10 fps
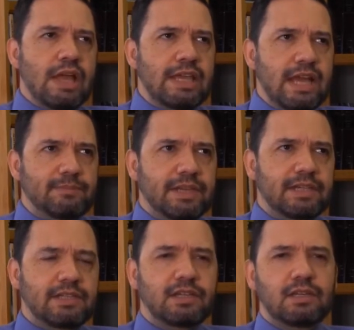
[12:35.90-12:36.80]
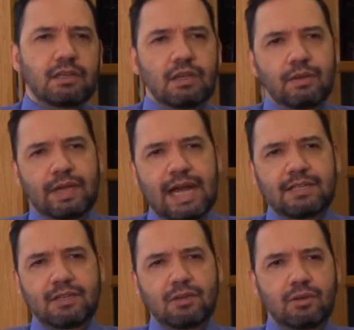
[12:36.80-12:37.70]
Yeah, because you got to, you
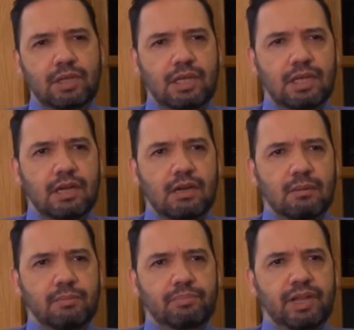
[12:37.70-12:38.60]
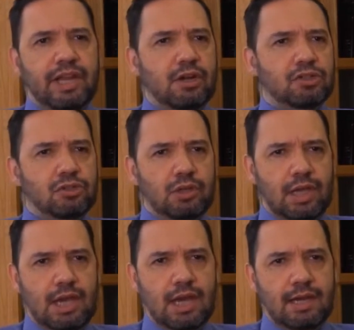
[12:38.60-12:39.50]
got to know the uh, players
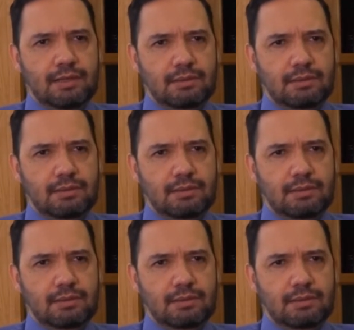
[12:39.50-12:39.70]
early on.